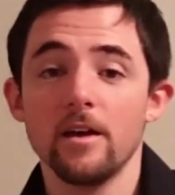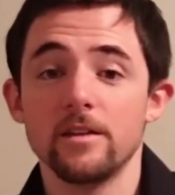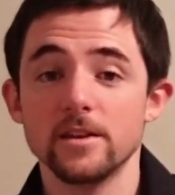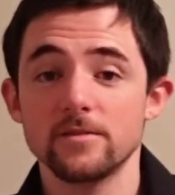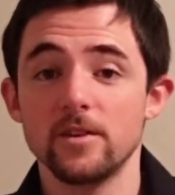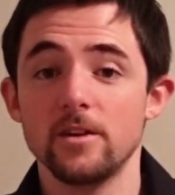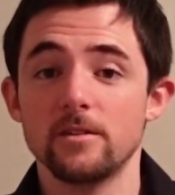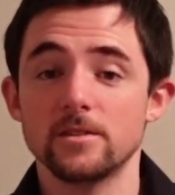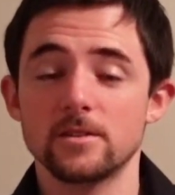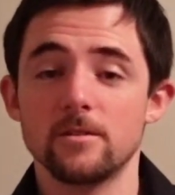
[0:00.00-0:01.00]
This video
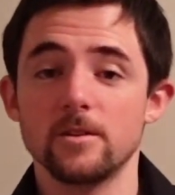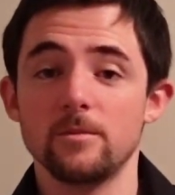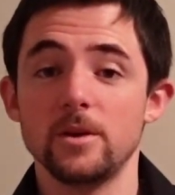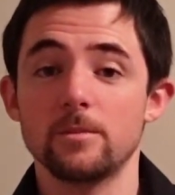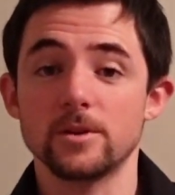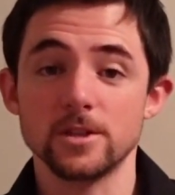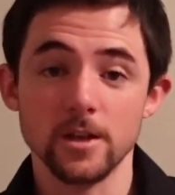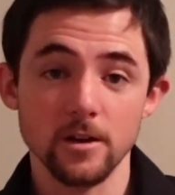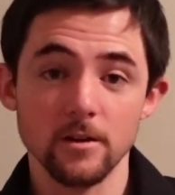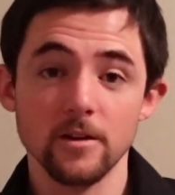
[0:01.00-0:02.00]
is going to be
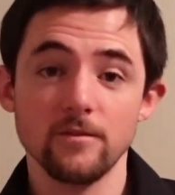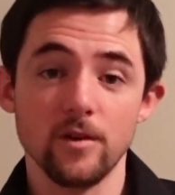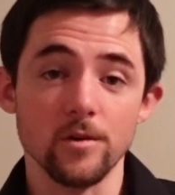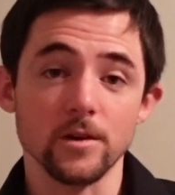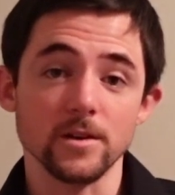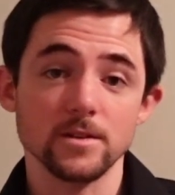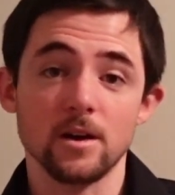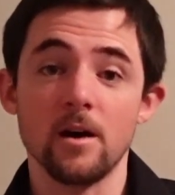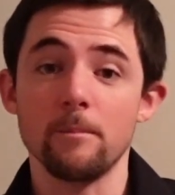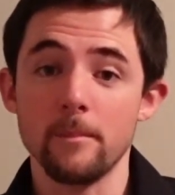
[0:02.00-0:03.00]
particularly focused
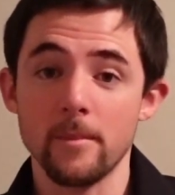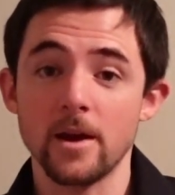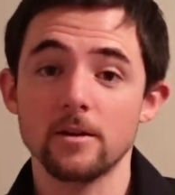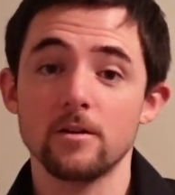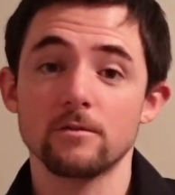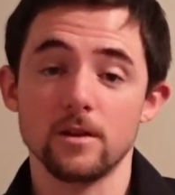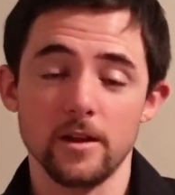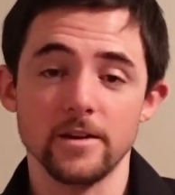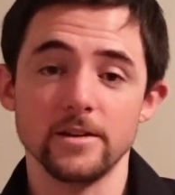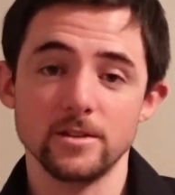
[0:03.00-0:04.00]
on medical
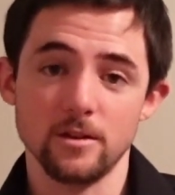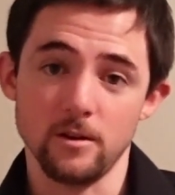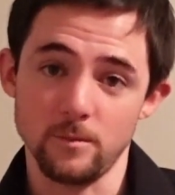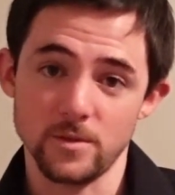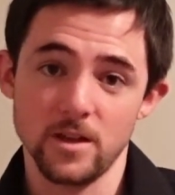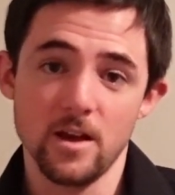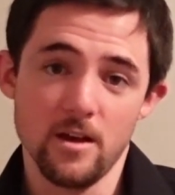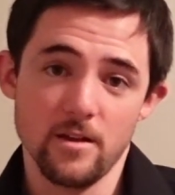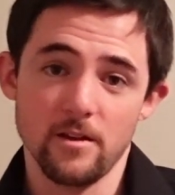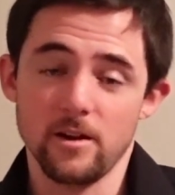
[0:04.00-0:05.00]
related terms.
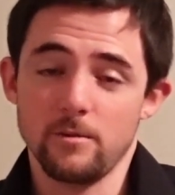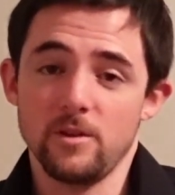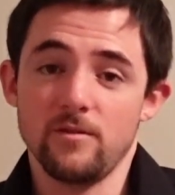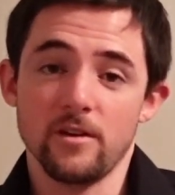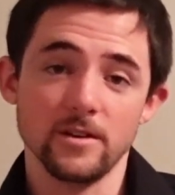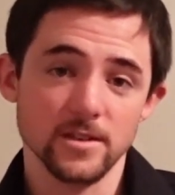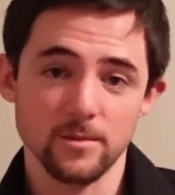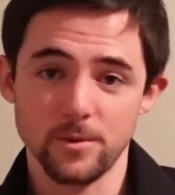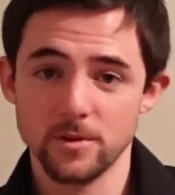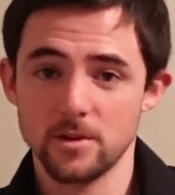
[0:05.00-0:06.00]
They're going to be very
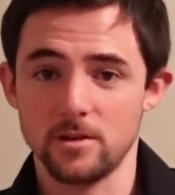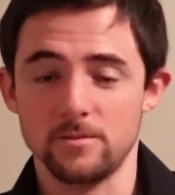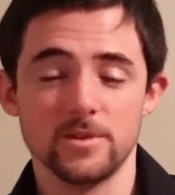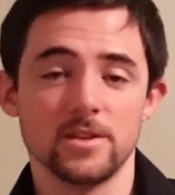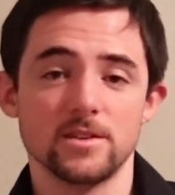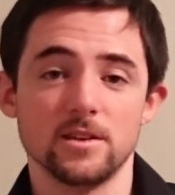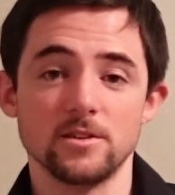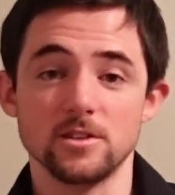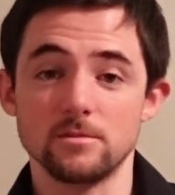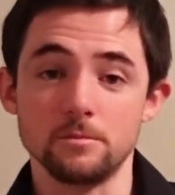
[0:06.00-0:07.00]
simple terms such
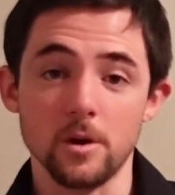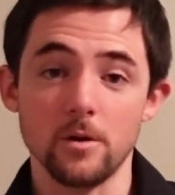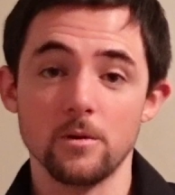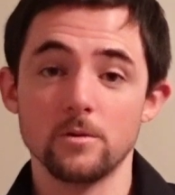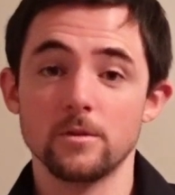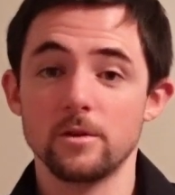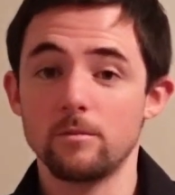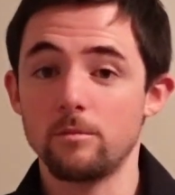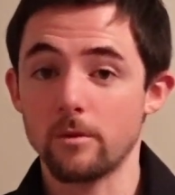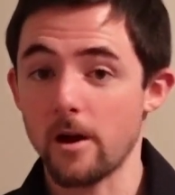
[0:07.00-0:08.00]
as bone,
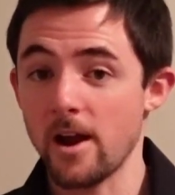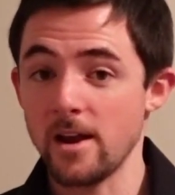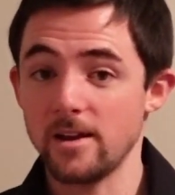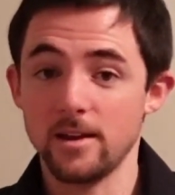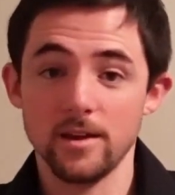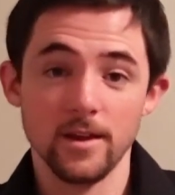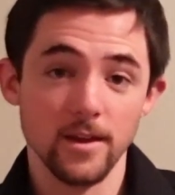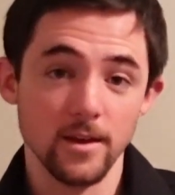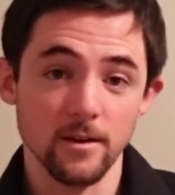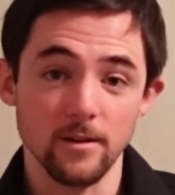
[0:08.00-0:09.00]
break,
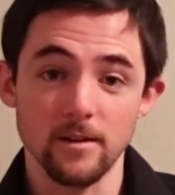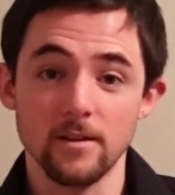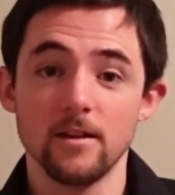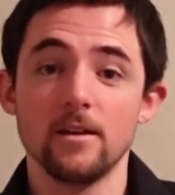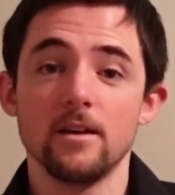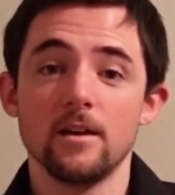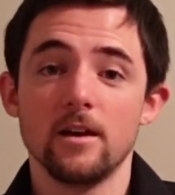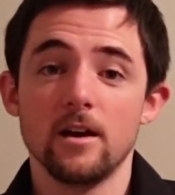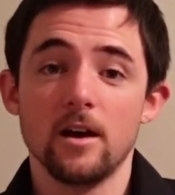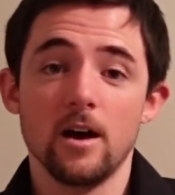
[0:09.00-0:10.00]
heal,
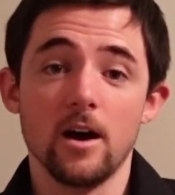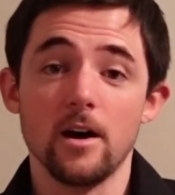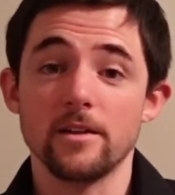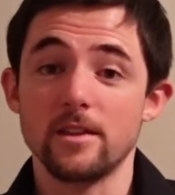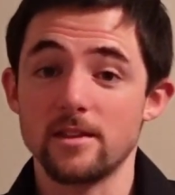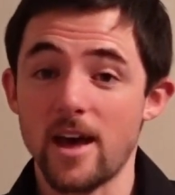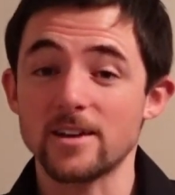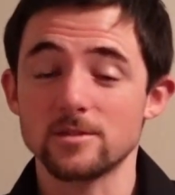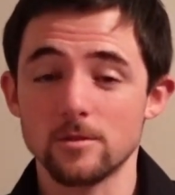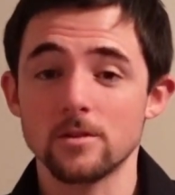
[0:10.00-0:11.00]
that
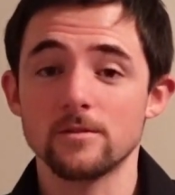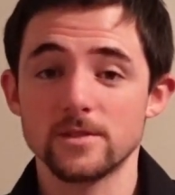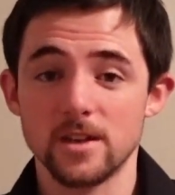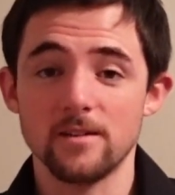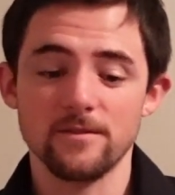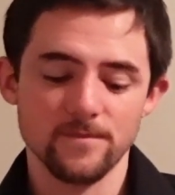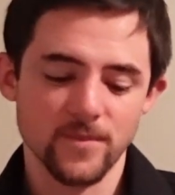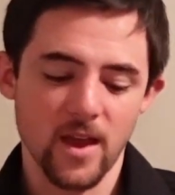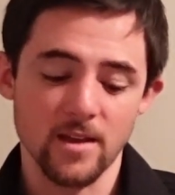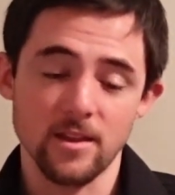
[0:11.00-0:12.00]
sort of stuff.
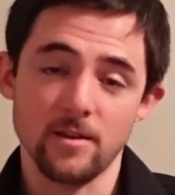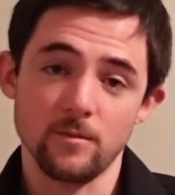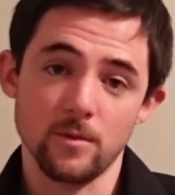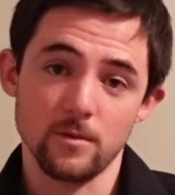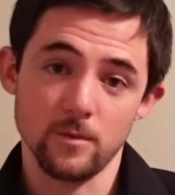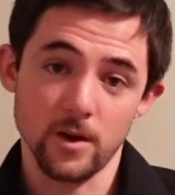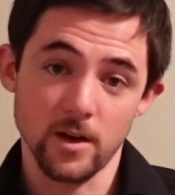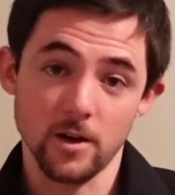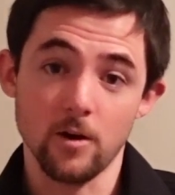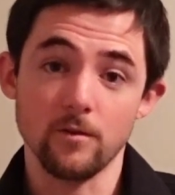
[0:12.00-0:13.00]
And then we're
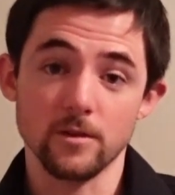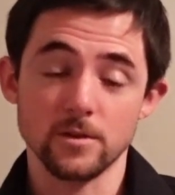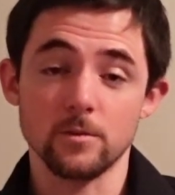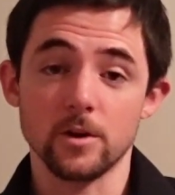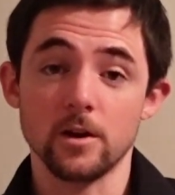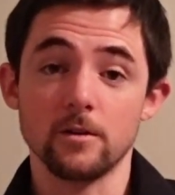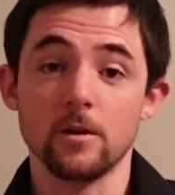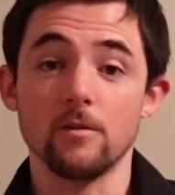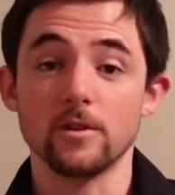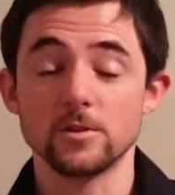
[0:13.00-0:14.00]
going to go over
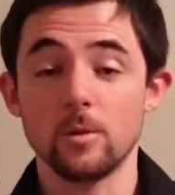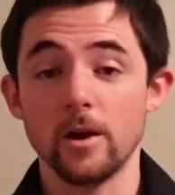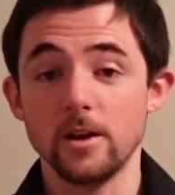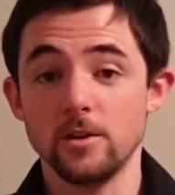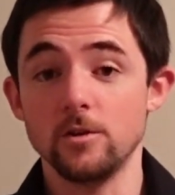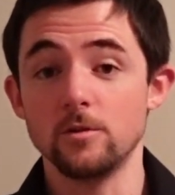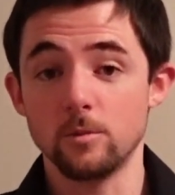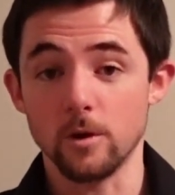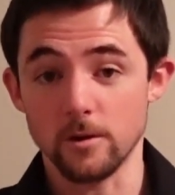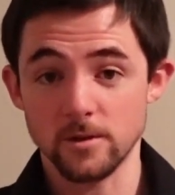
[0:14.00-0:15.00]
20 new
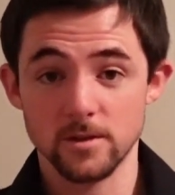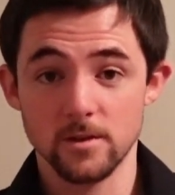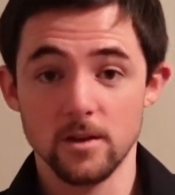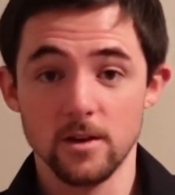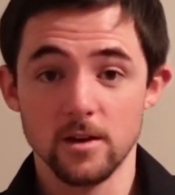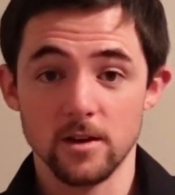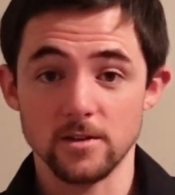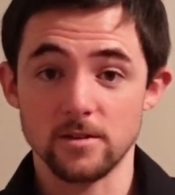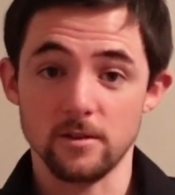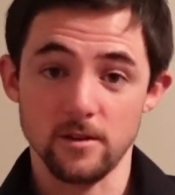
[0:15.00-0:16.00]
words
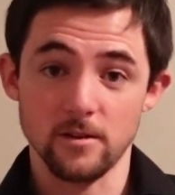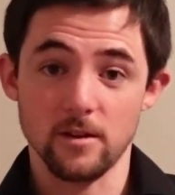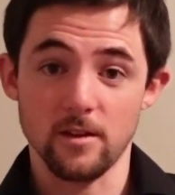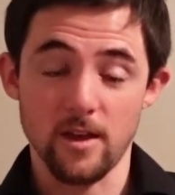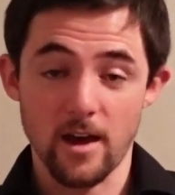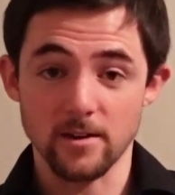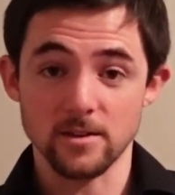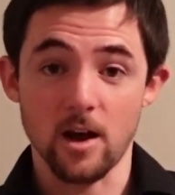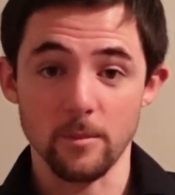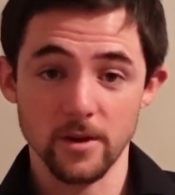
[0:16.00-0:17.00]
concerning that
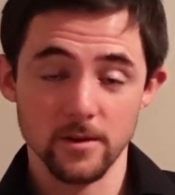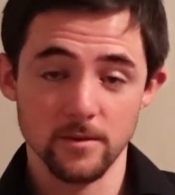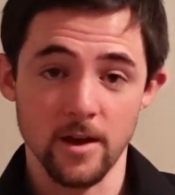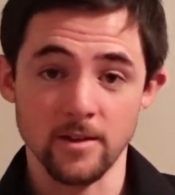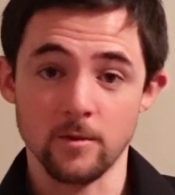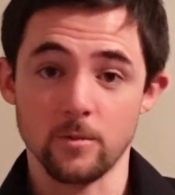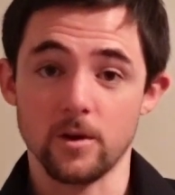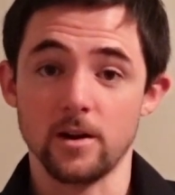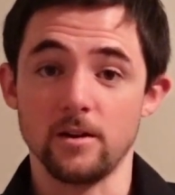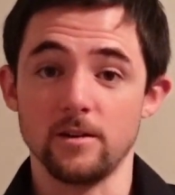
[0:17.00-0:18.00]
topic, and then we're
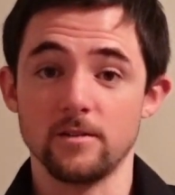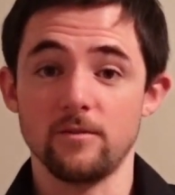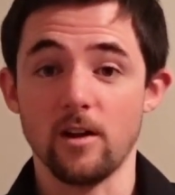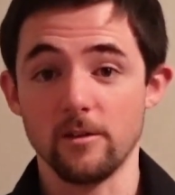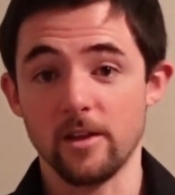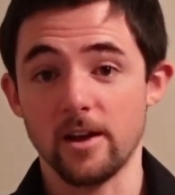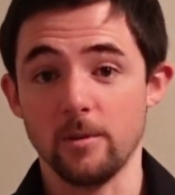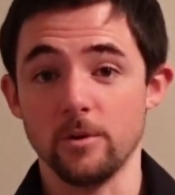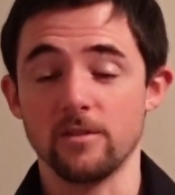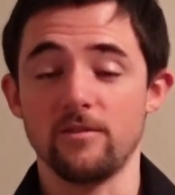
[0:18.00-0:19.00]
going to follow that
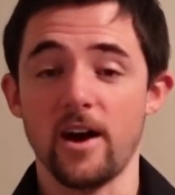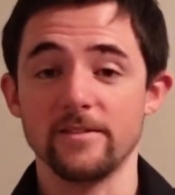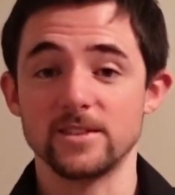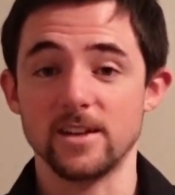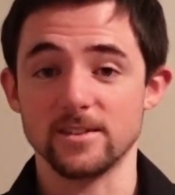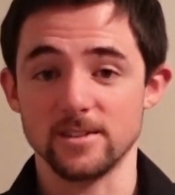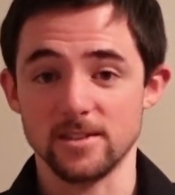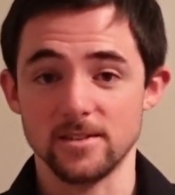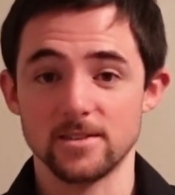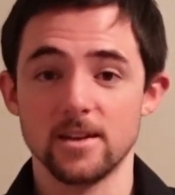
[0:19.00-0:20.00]
up with 5
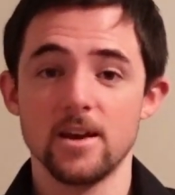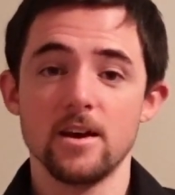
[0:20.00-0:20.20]
sentences